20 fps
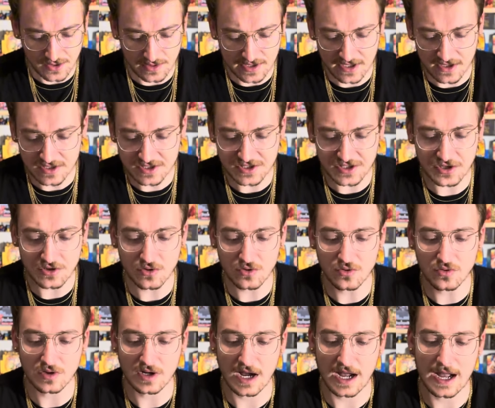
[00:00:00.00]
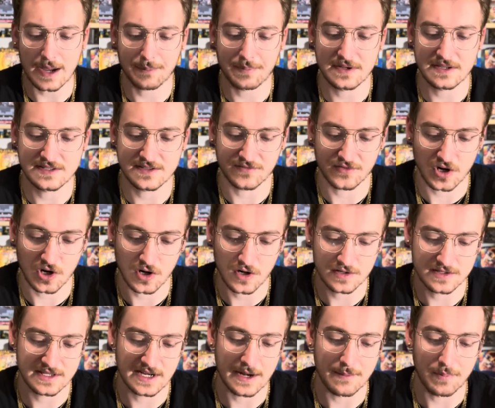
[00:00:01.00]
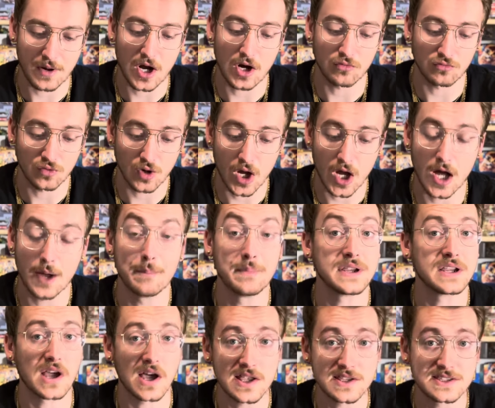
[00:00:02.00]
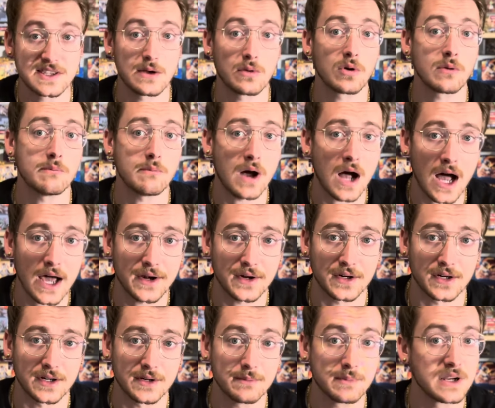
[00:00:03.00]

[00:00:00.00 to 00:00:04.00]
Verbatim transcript: here's two copies of cards that I bought raw because they were modern.